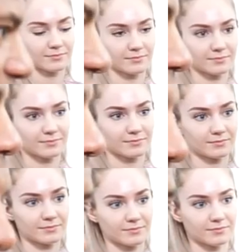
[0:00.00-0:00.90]

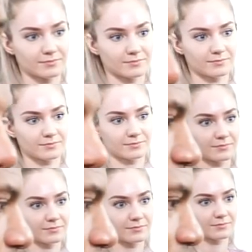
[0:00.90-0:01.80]

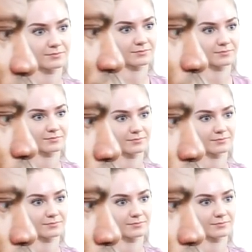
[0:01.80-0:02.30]
[no speech]